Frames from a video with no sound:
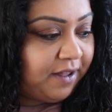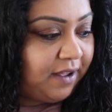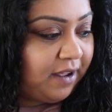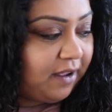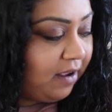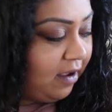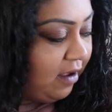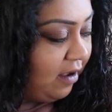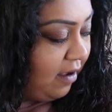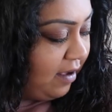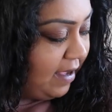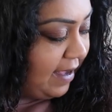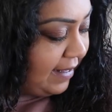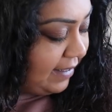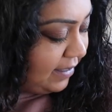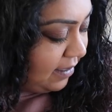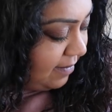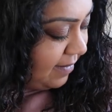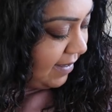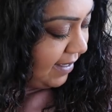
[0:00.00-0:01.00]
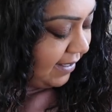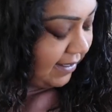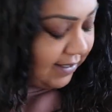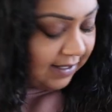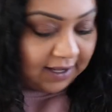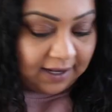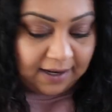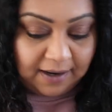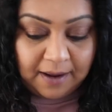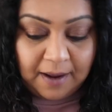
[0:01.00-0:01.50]
it. It's
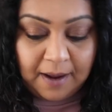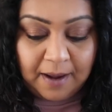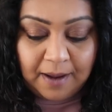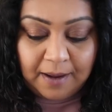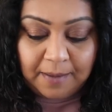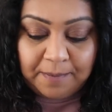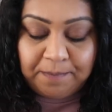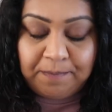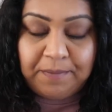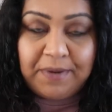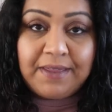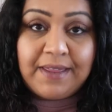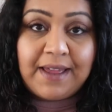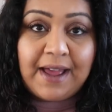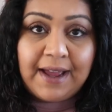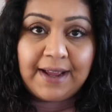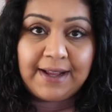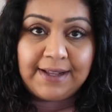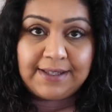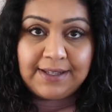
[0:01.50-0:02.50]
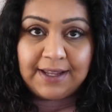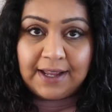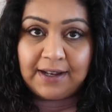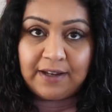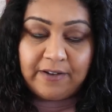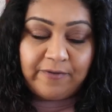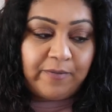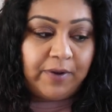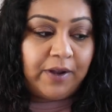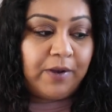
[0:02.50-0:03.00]
amazing. But that is the
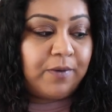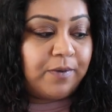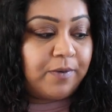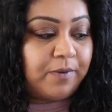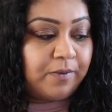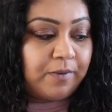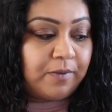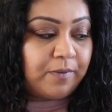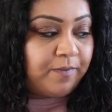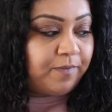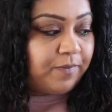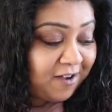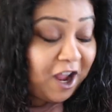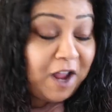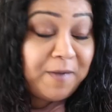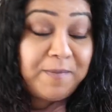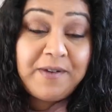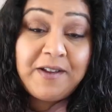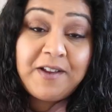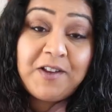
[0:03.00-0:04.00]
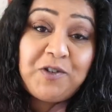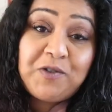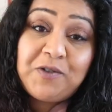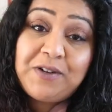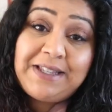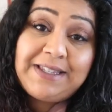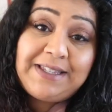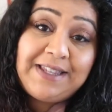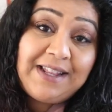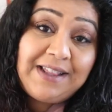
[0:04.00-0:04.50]
end of my haul. Hope you
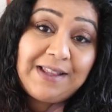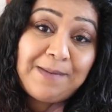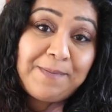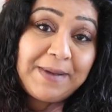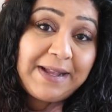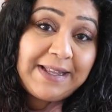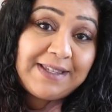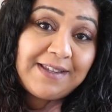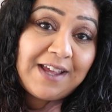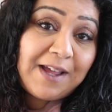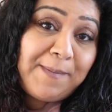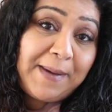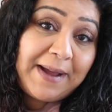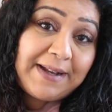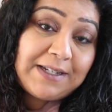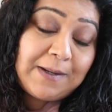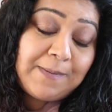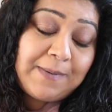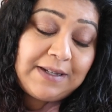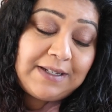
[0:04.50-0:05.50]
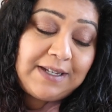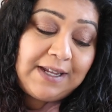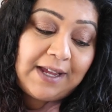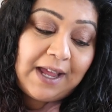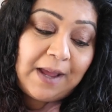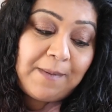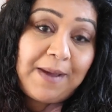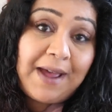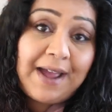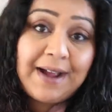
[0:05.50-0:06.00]
enjoyed seeing the bits that I picked up in T
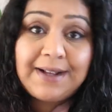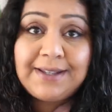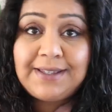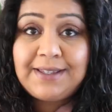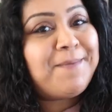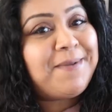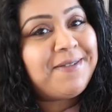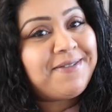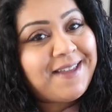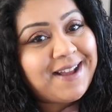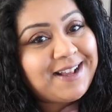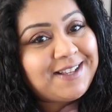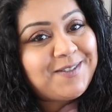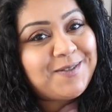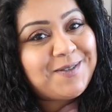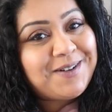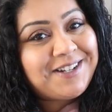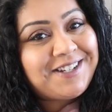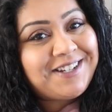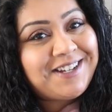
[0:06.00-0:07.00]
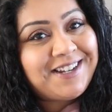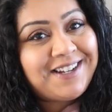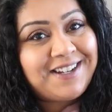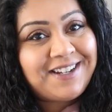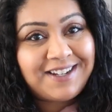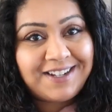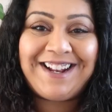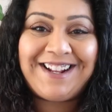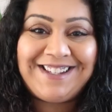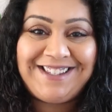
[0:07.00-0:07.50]
K Maxx. But thanks for
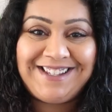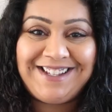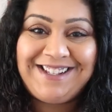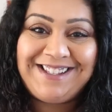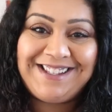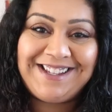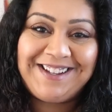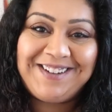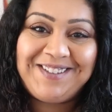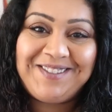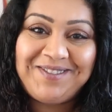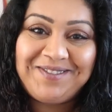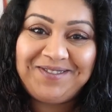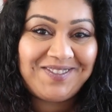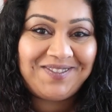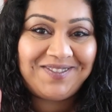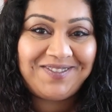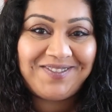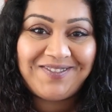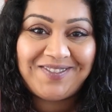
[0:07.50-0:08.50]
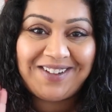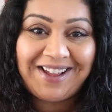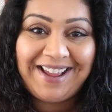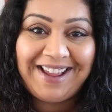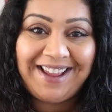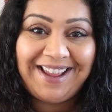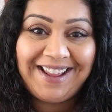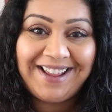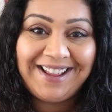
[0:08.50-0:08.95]
watching, and I'll see you soon. Bye.